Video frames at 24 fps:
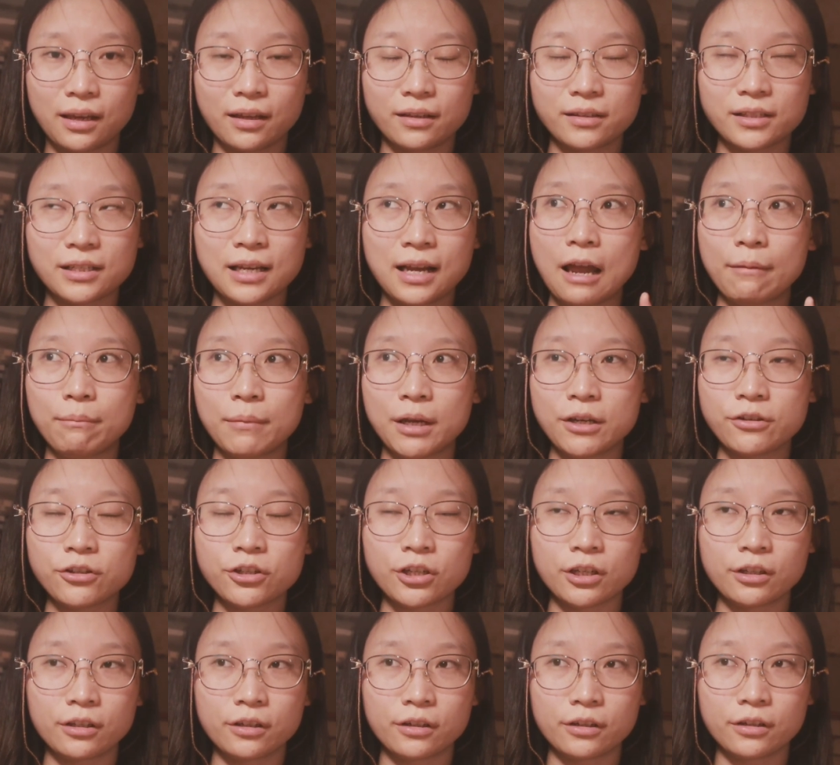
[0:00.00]
is, I
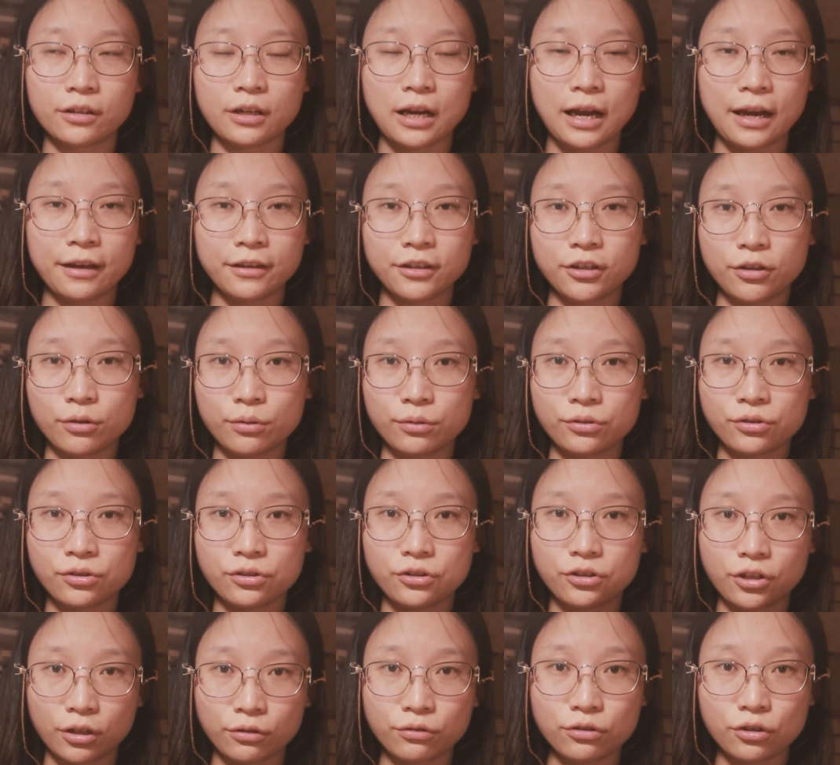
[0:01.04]
mentioned I
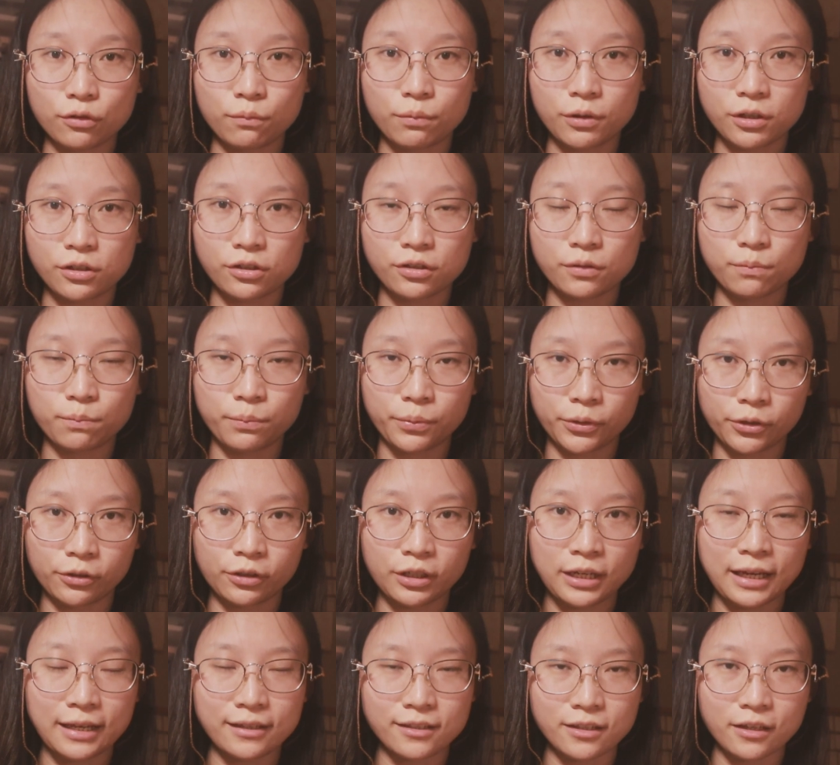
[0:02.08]
use John Truby's
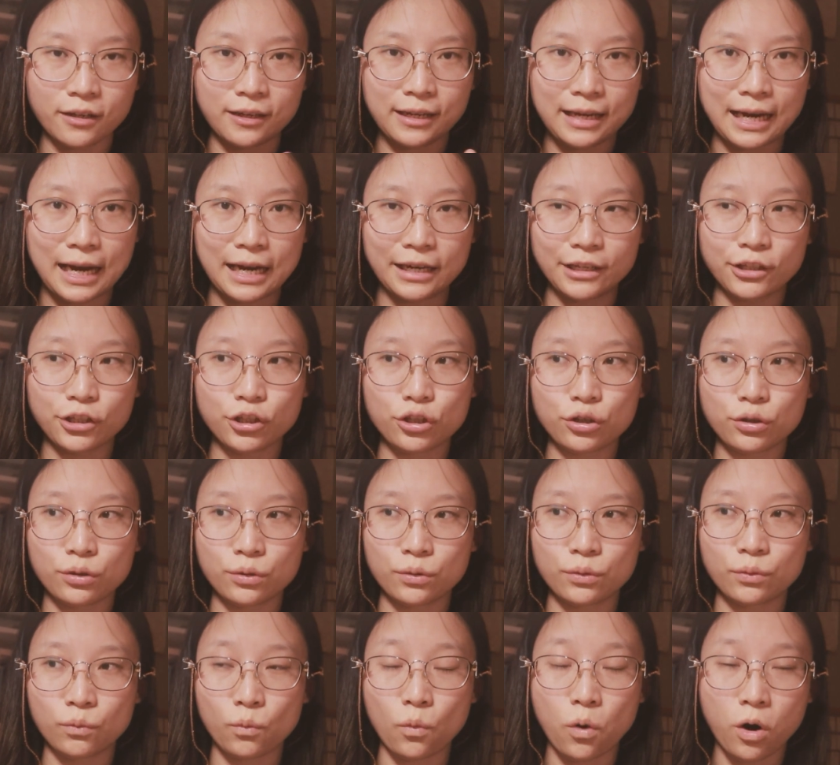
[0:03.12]
book as a guide
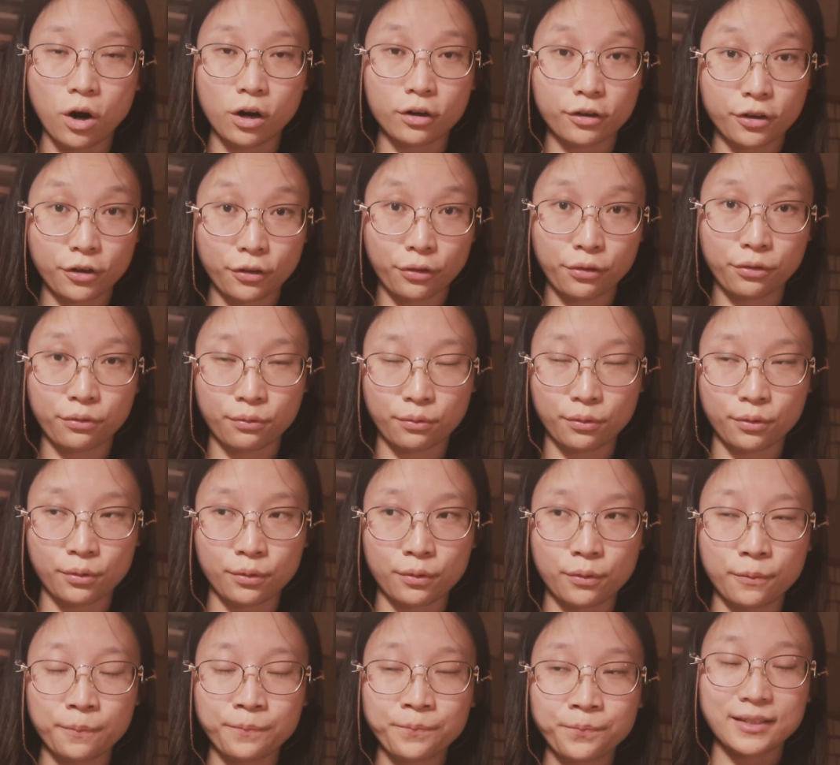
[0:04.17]
to walk
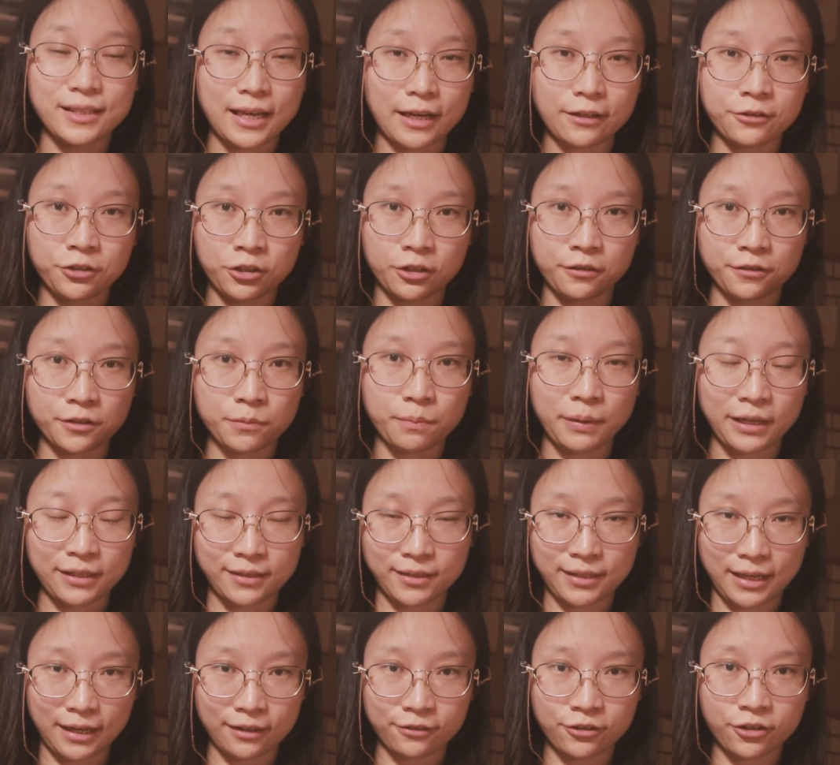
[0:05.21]
through sections by
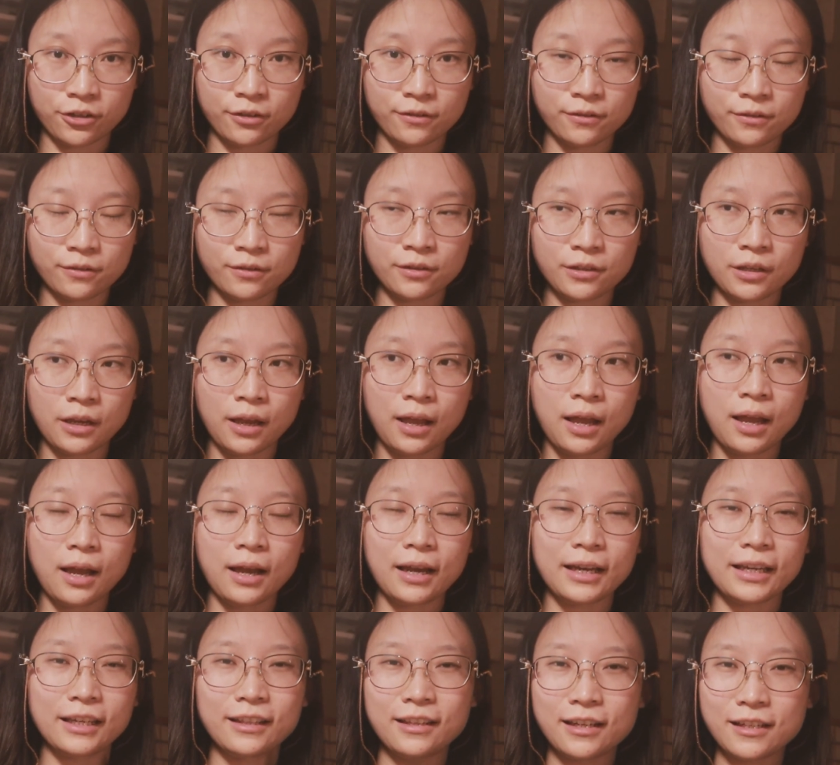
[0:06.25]
sections.
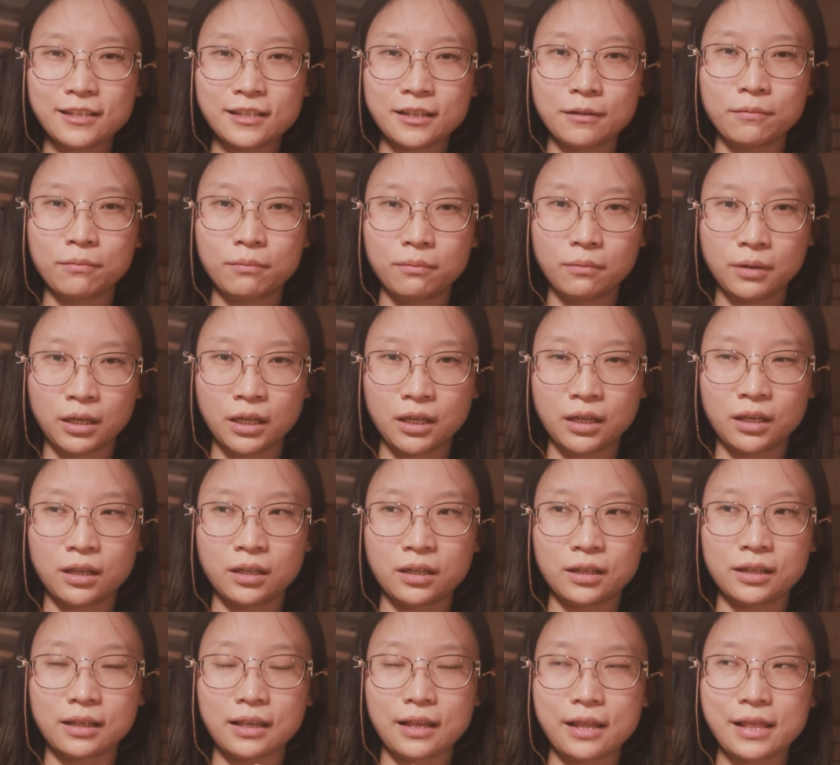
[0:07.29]
It doesn't
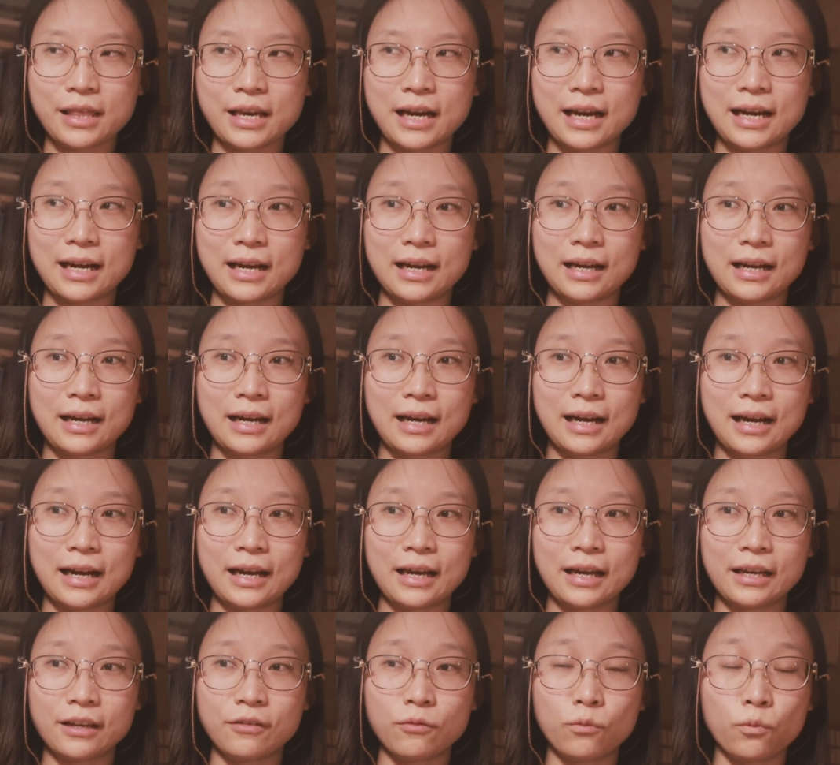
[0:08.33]
mean that
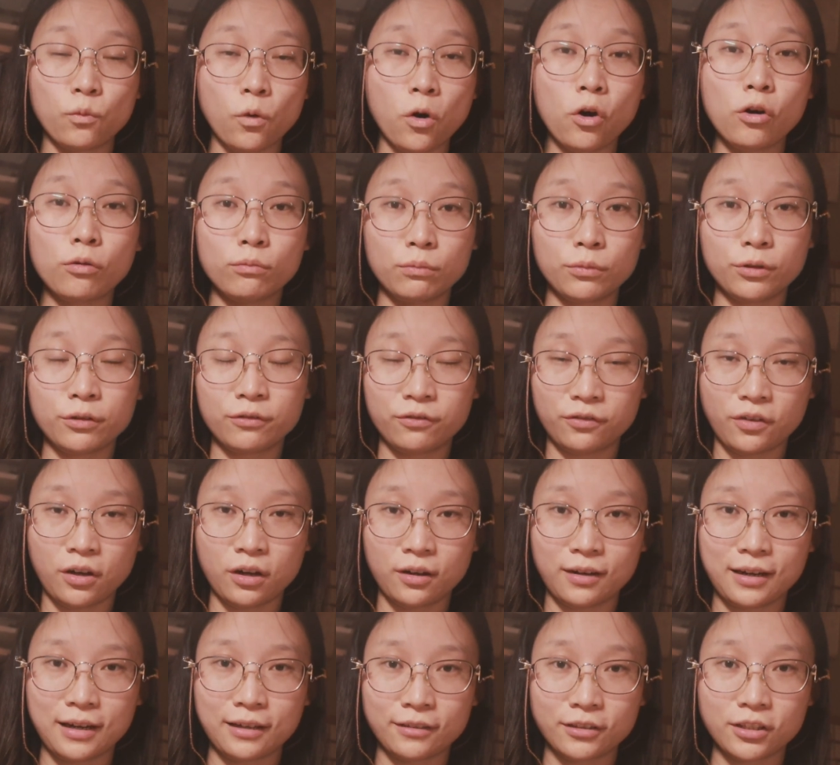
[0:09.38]
I won't move
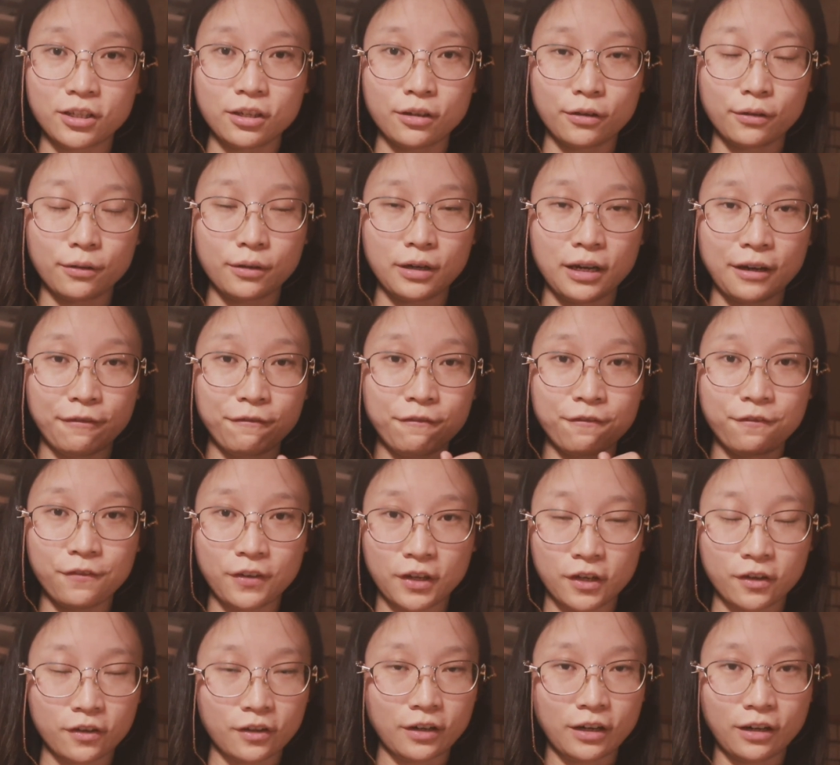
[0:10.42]
on until I
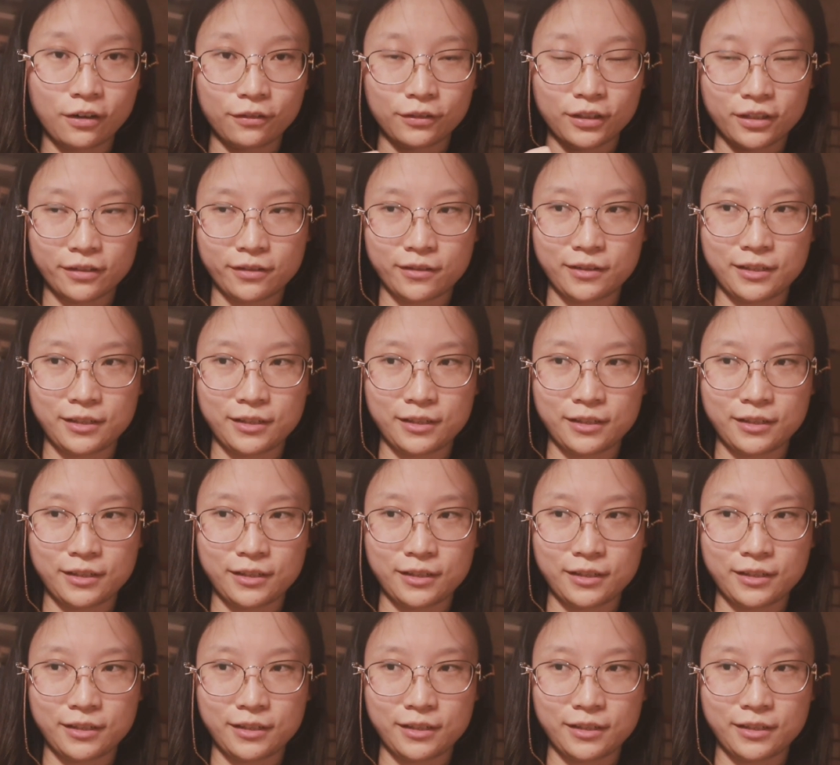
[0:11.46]
figure out this